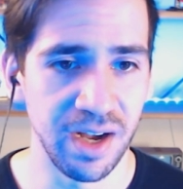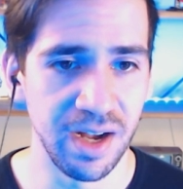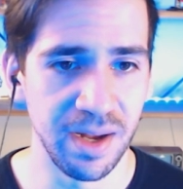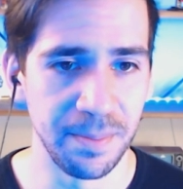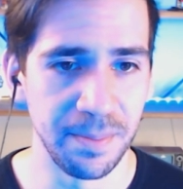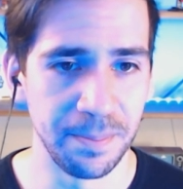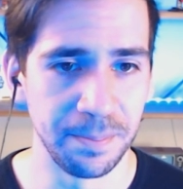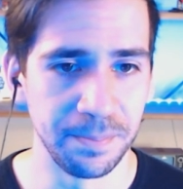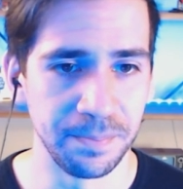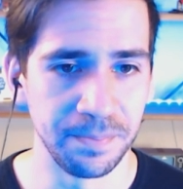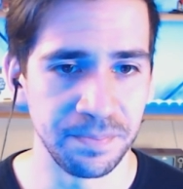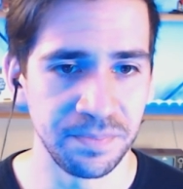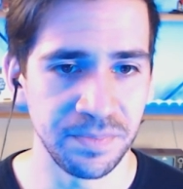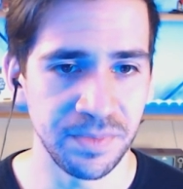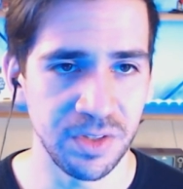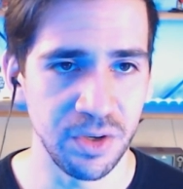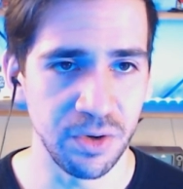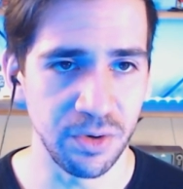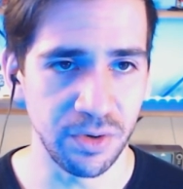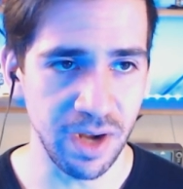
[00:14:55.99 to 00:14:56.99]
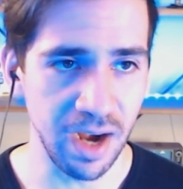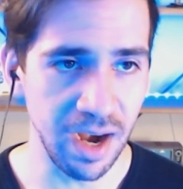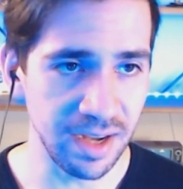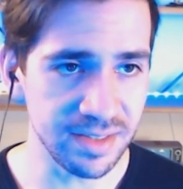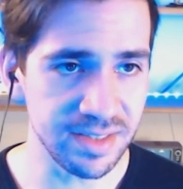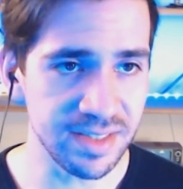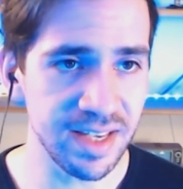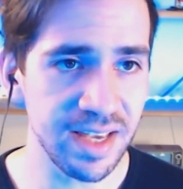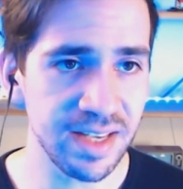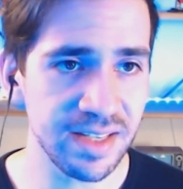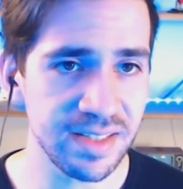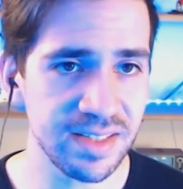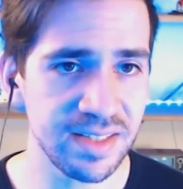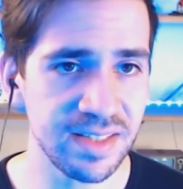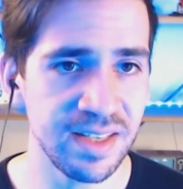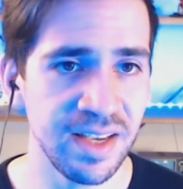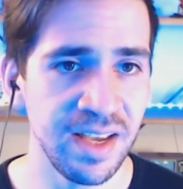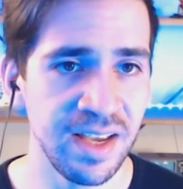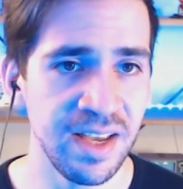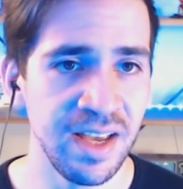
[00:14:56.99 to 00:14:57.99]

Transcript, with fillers: um, your context.